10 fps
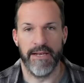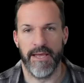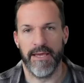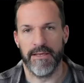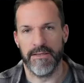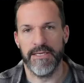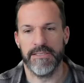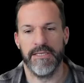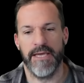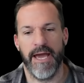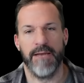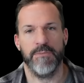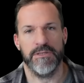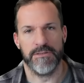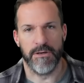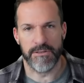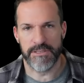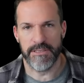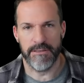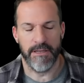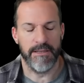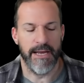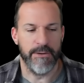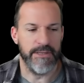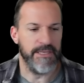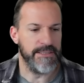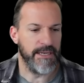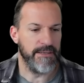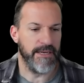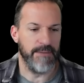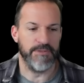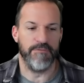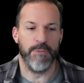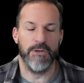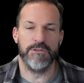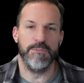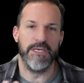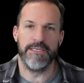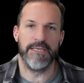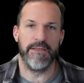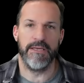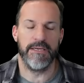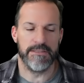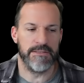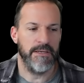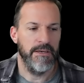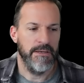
hey, at least the admins are still allowing these types of posts because I think it's